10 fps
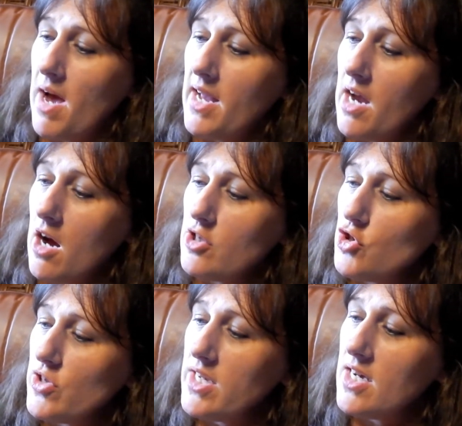by
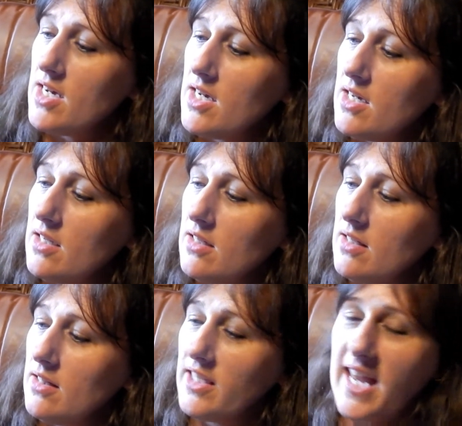Andrea
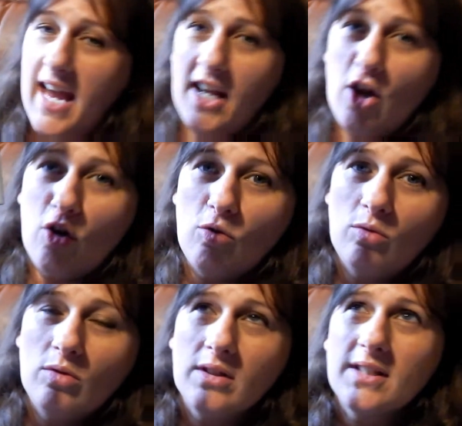
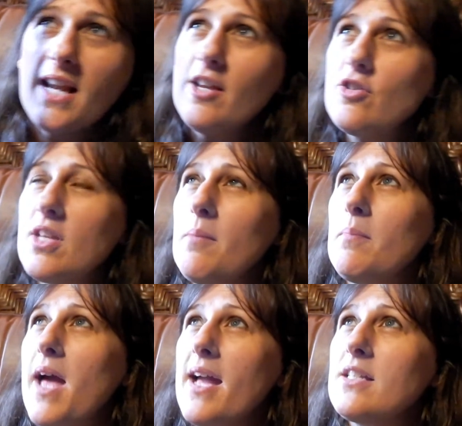Liccato. Is that how you say it?
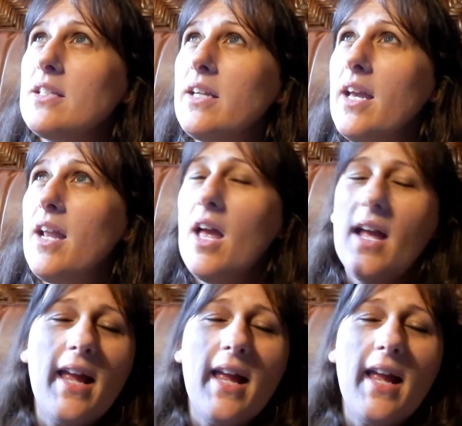Max Liccato?